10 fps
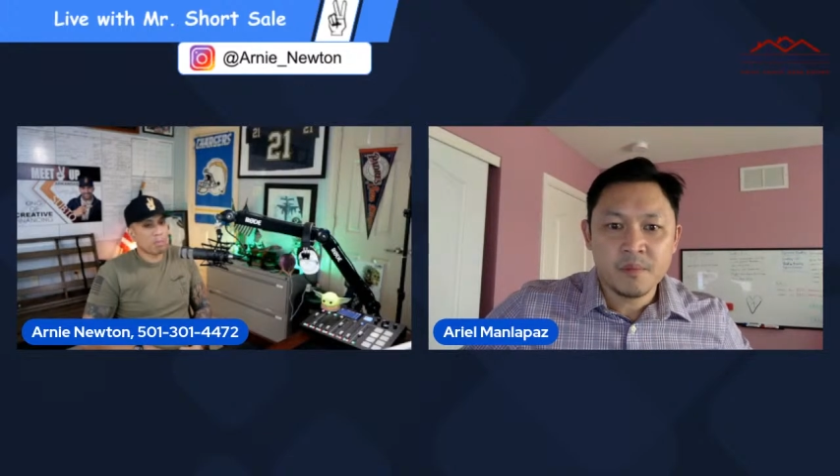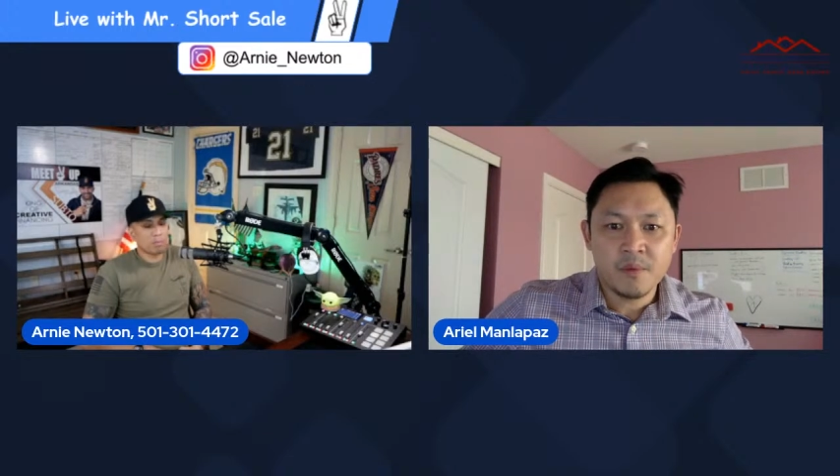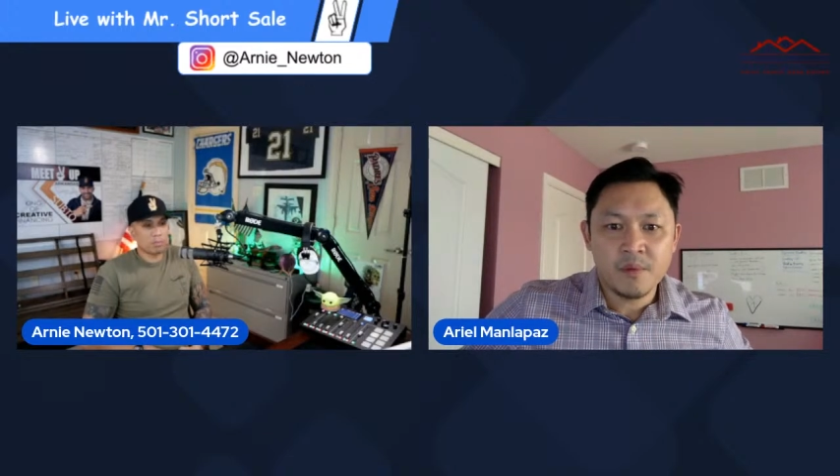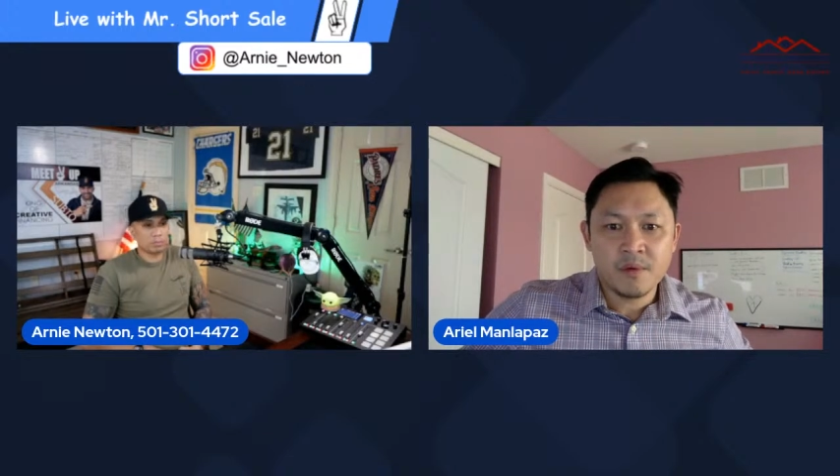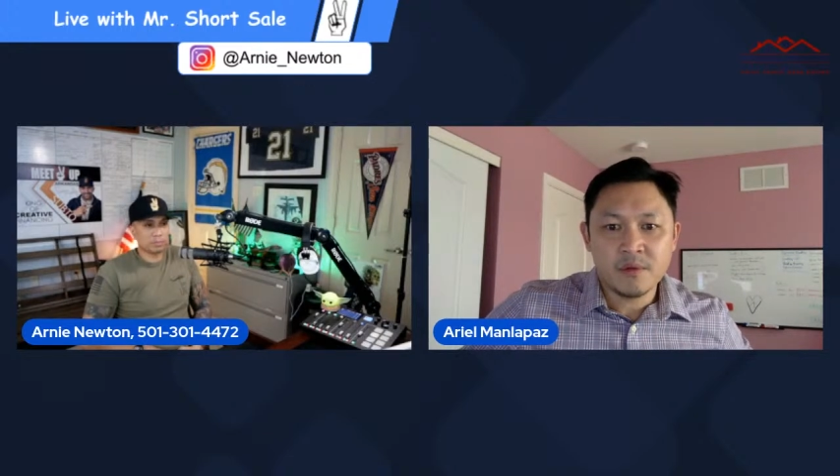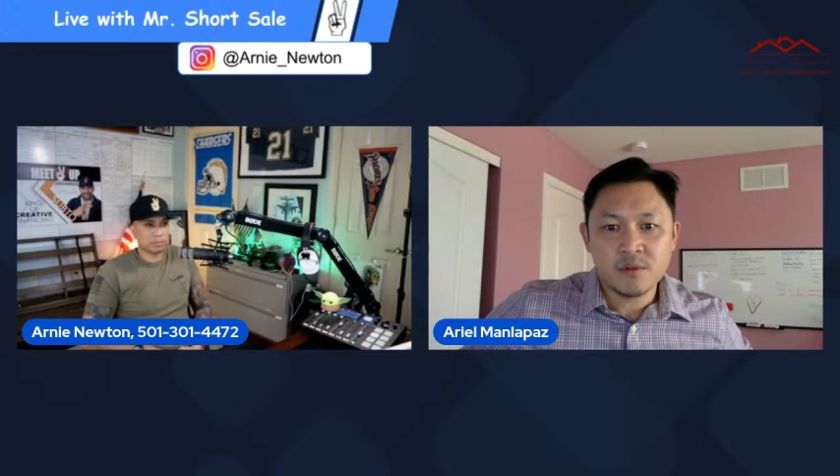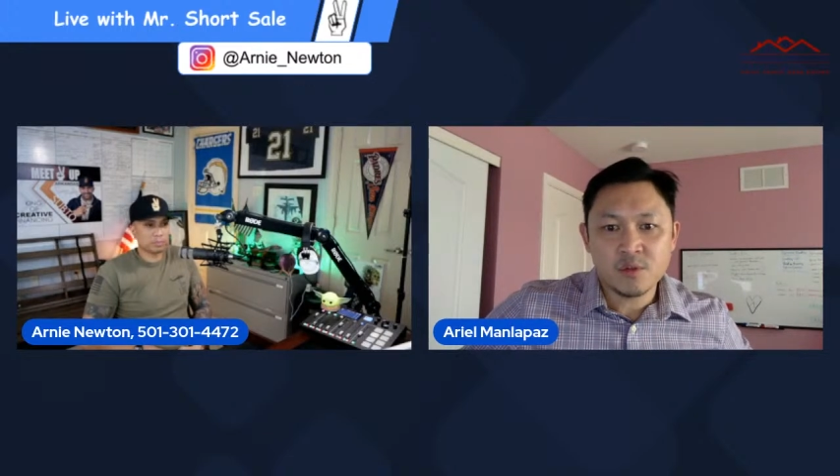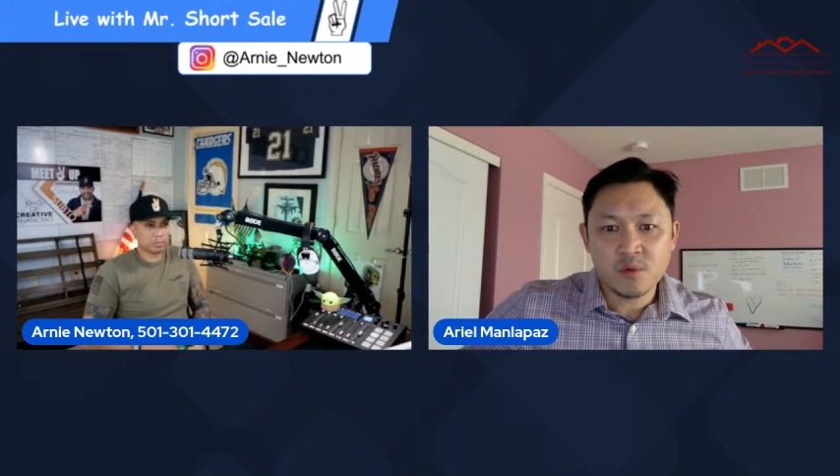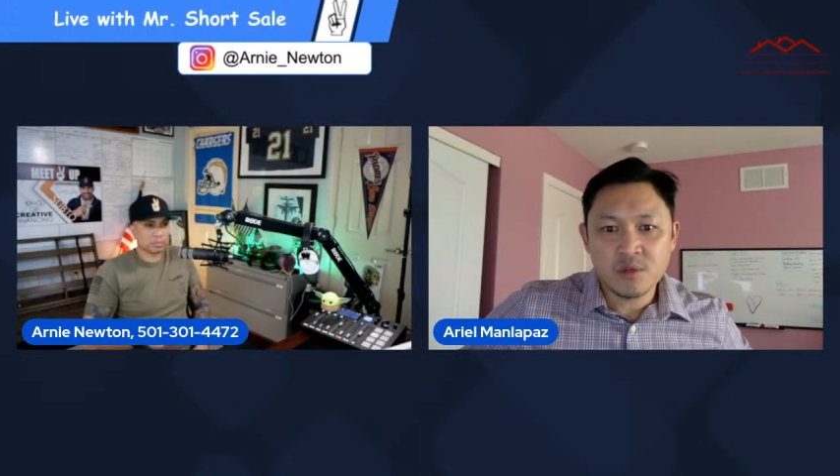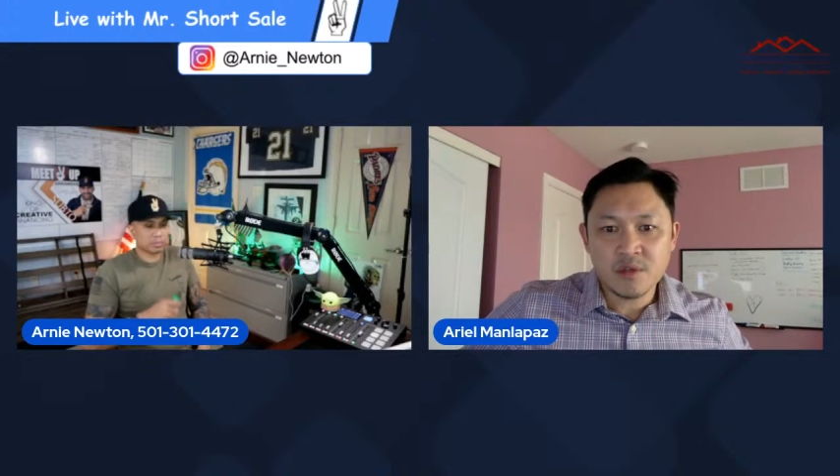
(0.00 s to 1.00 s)
whether it's a
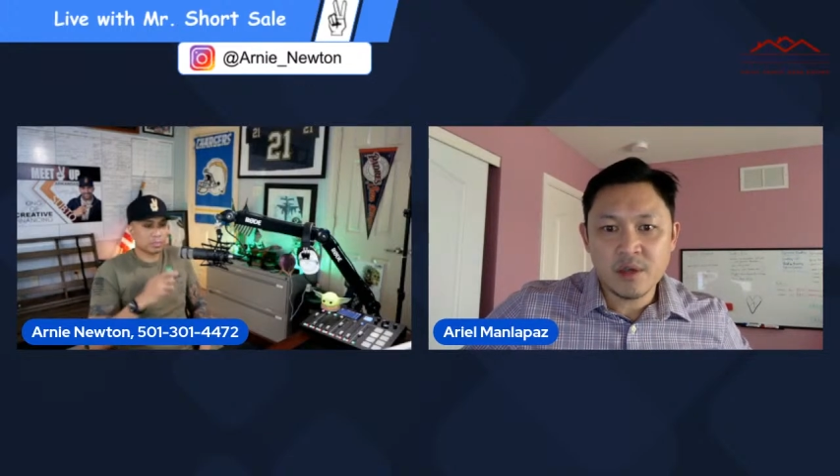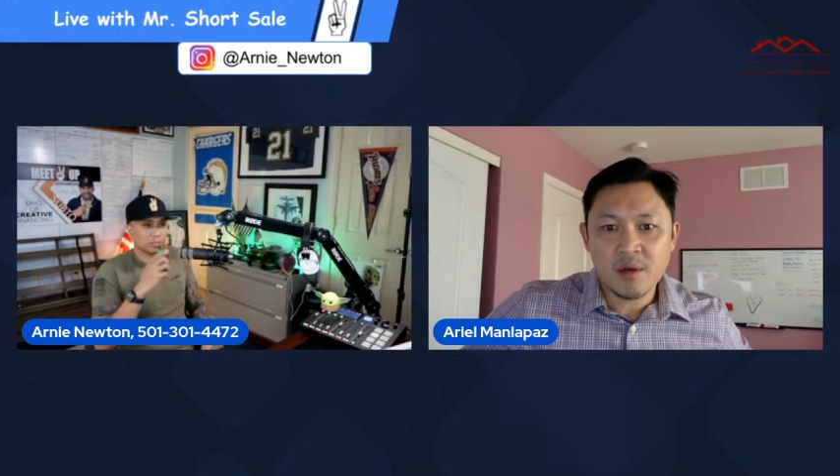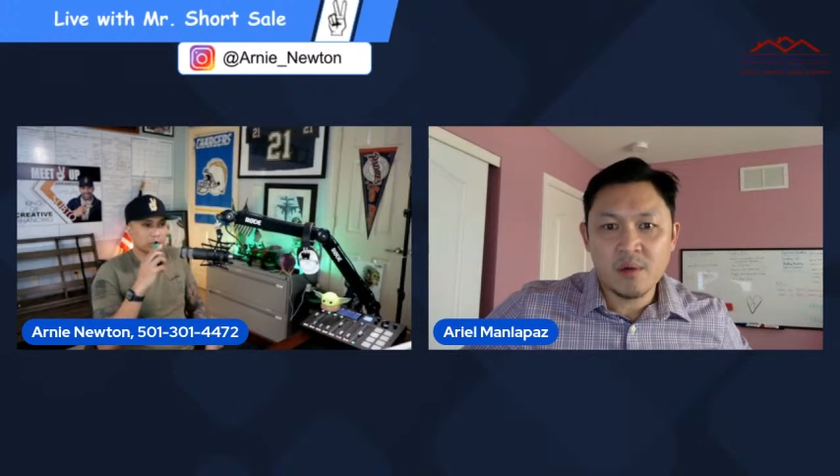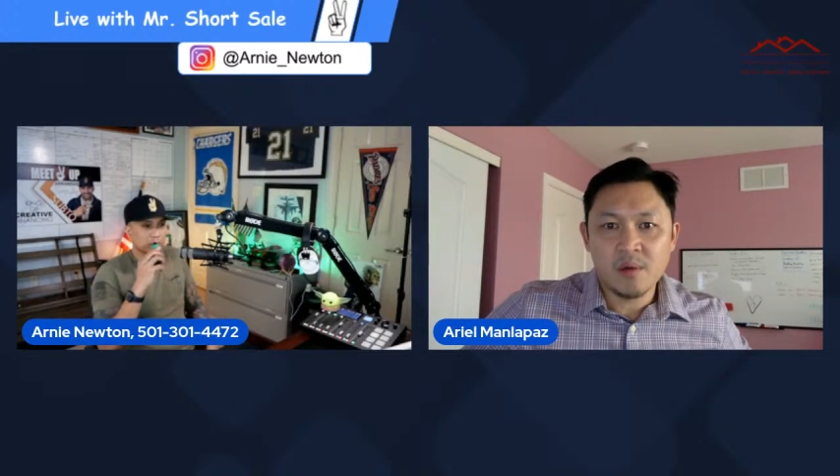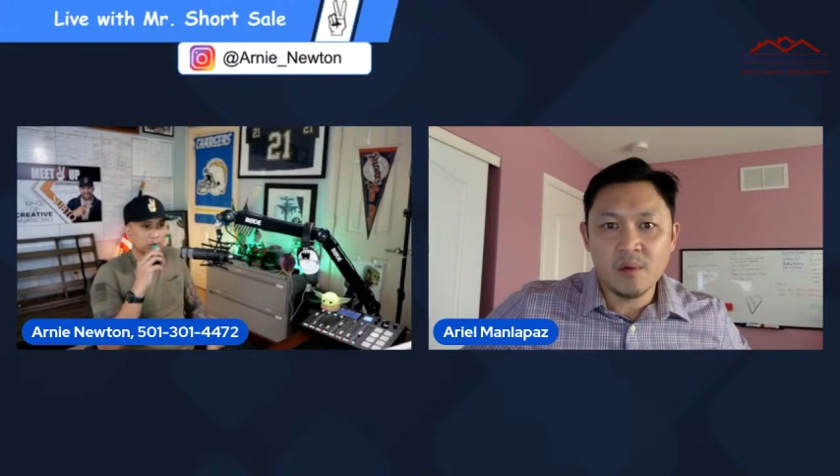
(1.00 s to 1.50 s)
short sale